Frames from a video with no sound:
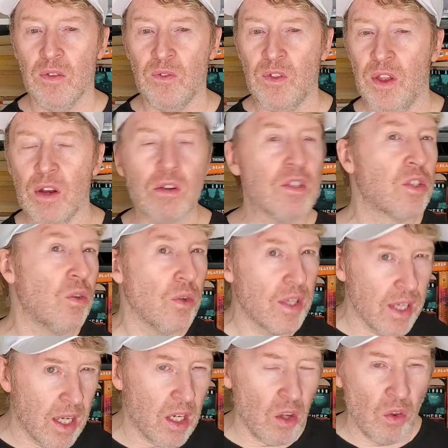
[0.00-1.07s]
they're still
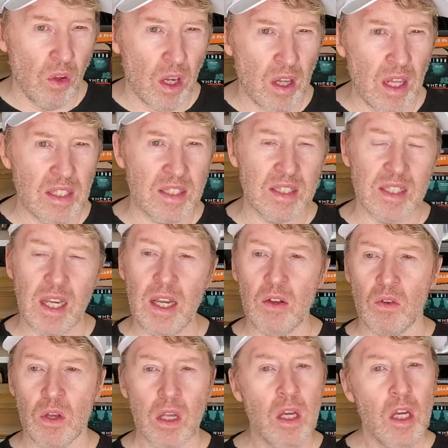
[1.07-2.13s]
getting a lot of that
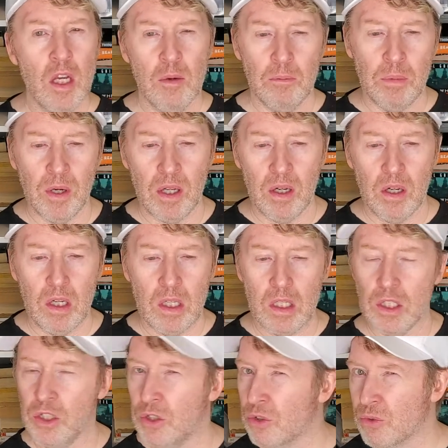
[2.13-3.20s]
scaling, but
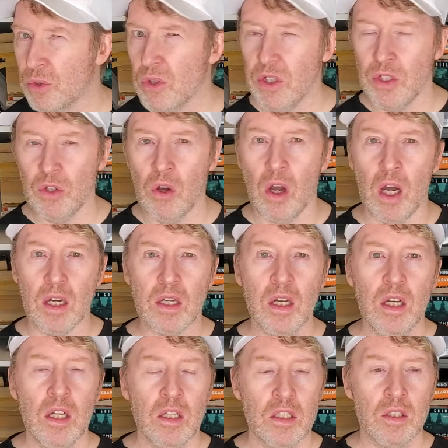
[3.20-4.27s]
you're really not.
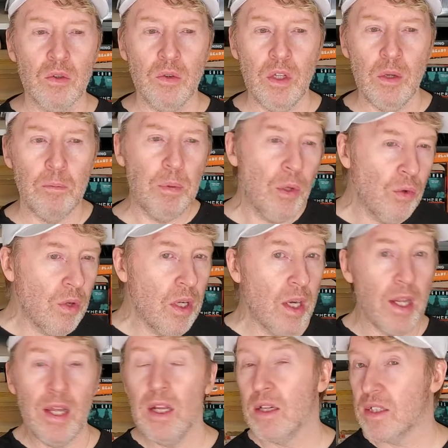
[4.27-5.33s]
So the ability to
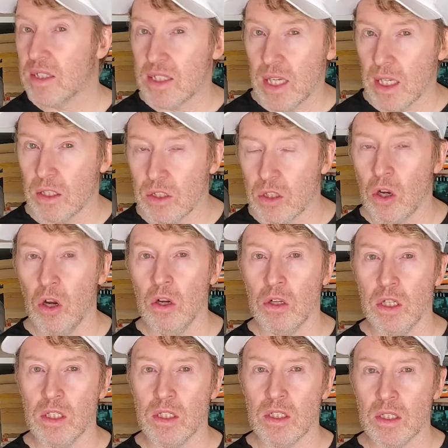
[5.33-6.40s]
hit a second
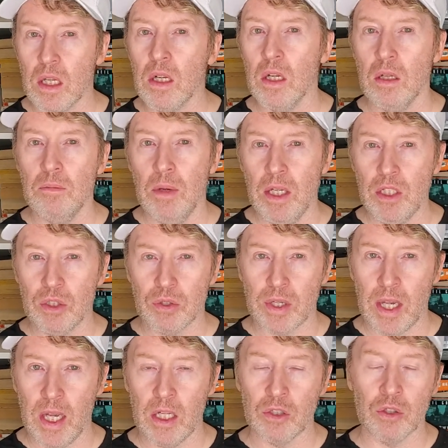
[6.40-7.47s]
target suddenly makes your
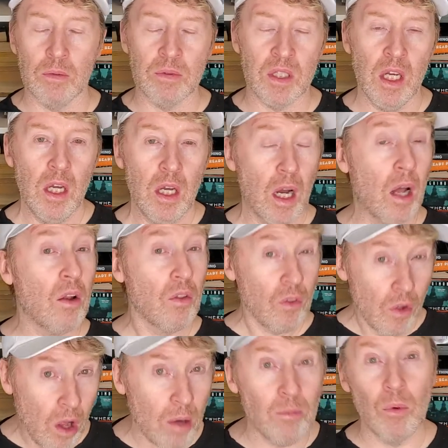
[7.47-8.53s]
cantrips a
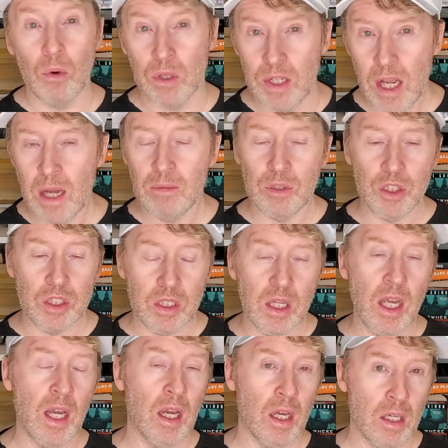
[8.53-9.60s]
lot more damaging,
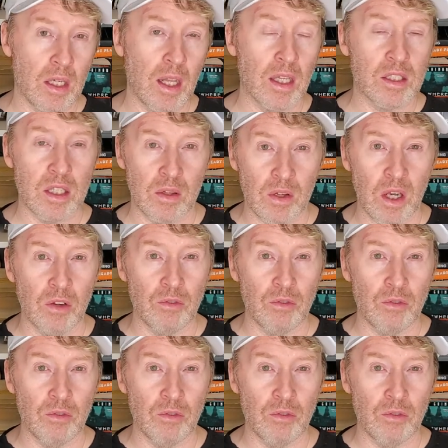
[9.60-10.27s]
and that's something I